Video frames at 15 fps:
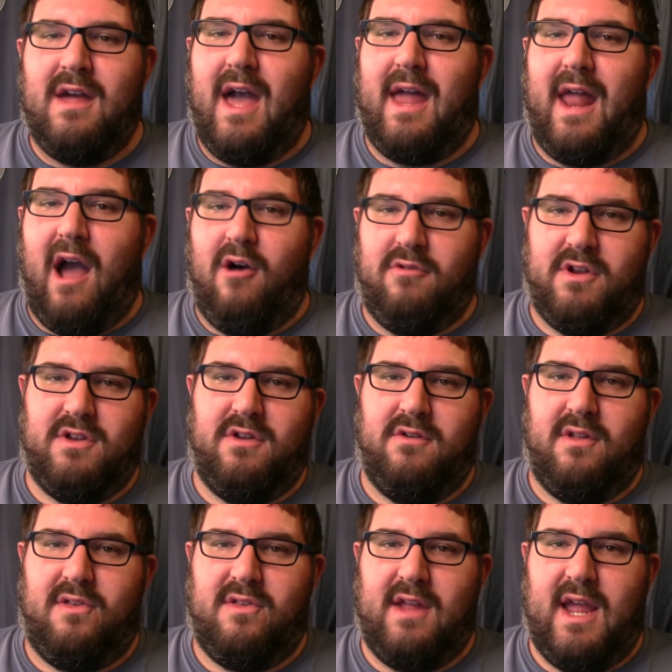and out to
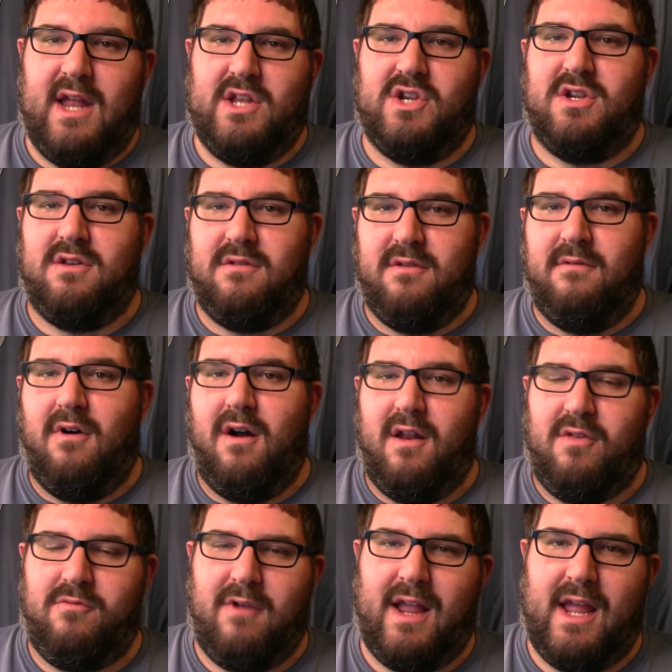the stage on
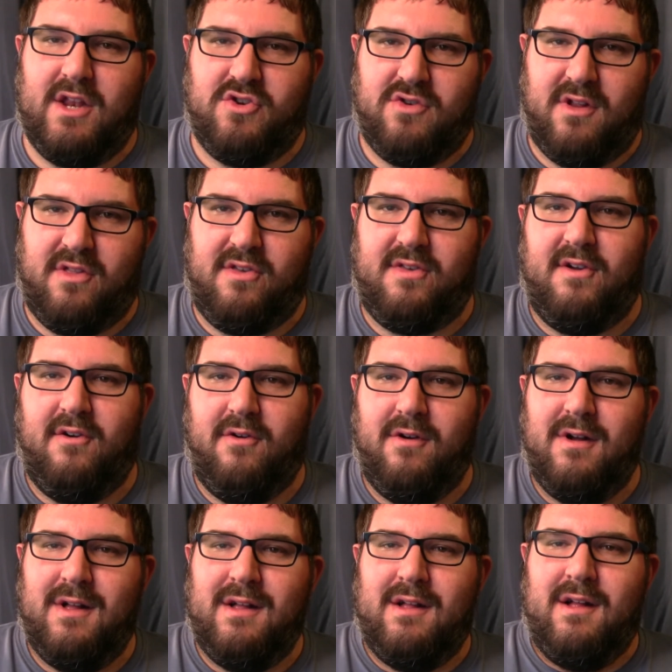his ring entrance. So,
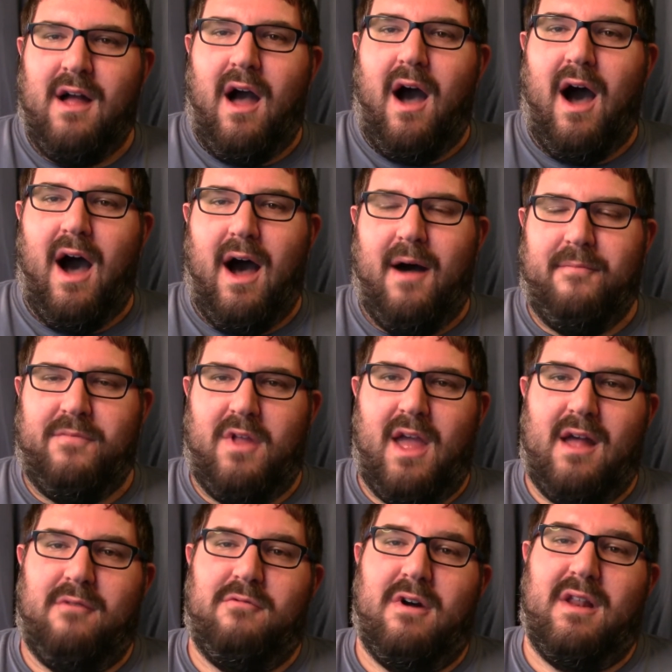um,
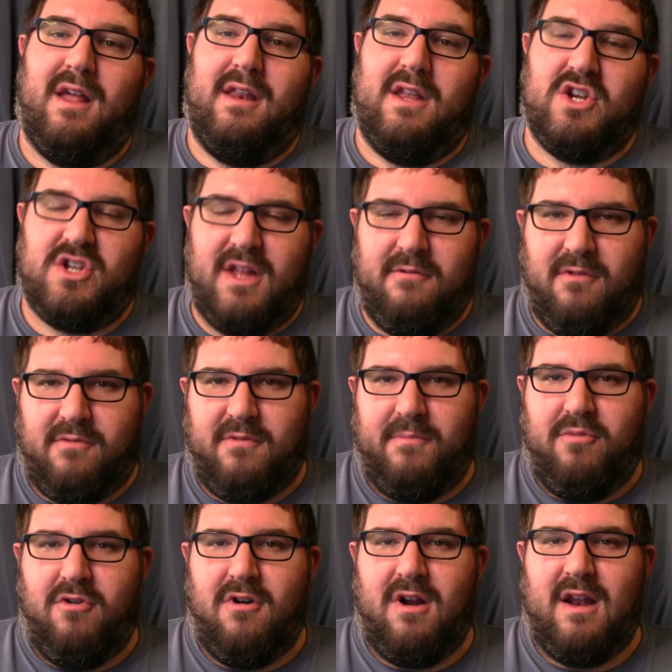what initially was
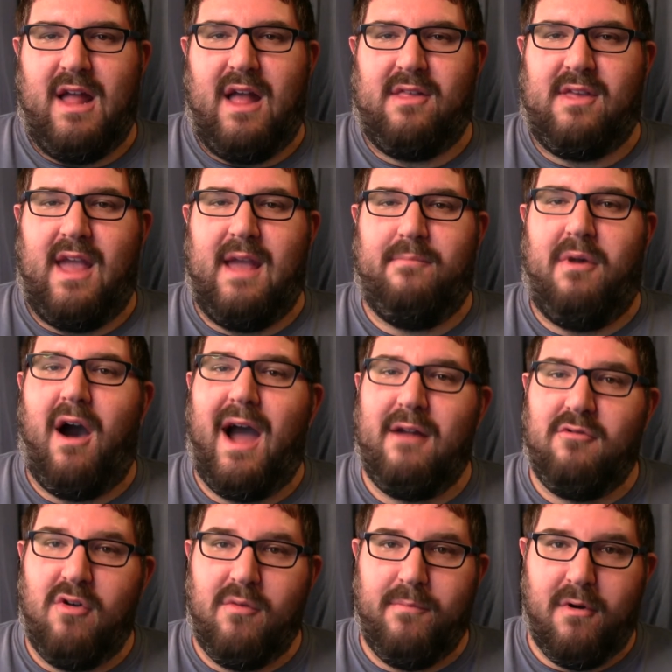reported as a
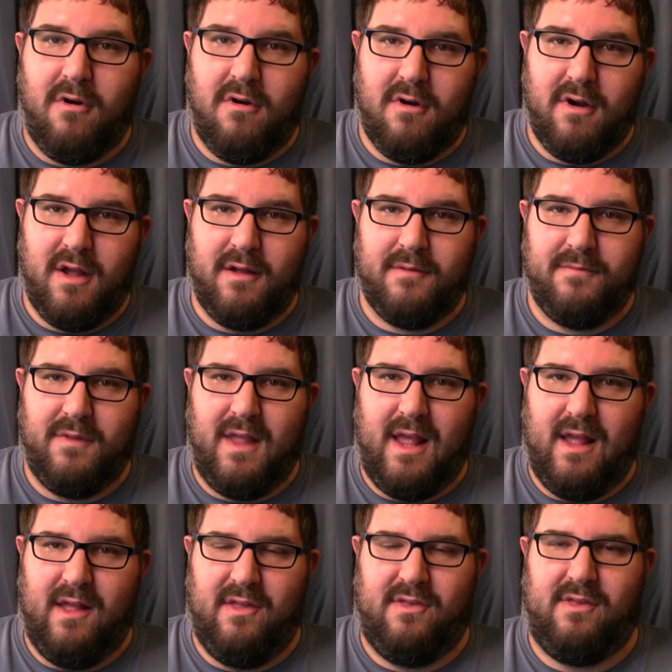pyro burn
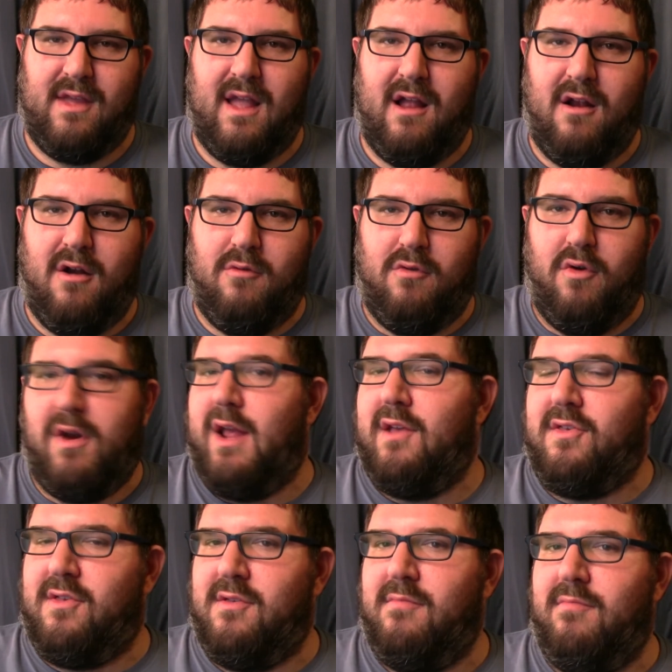is
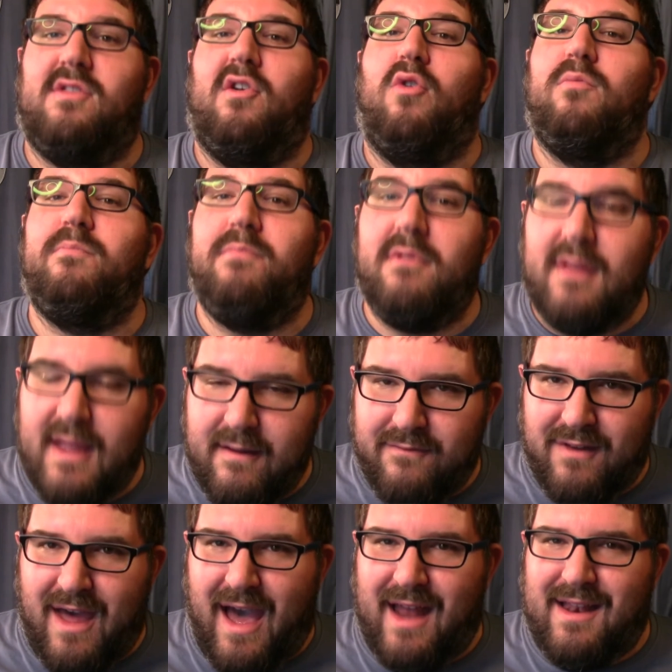erroneous. Don't
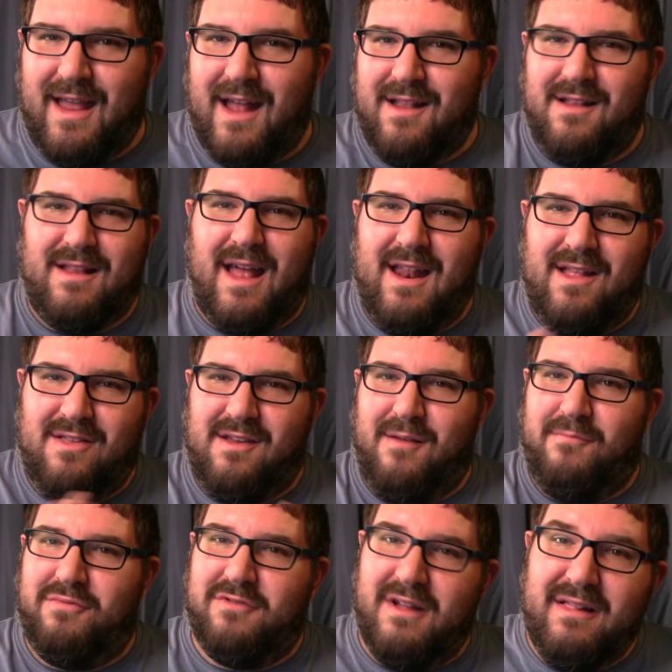believe that. That that is
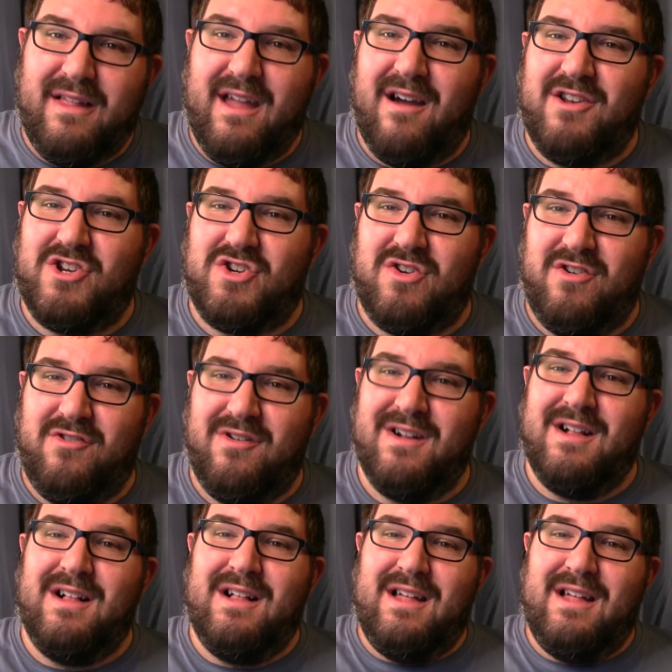completely untrue.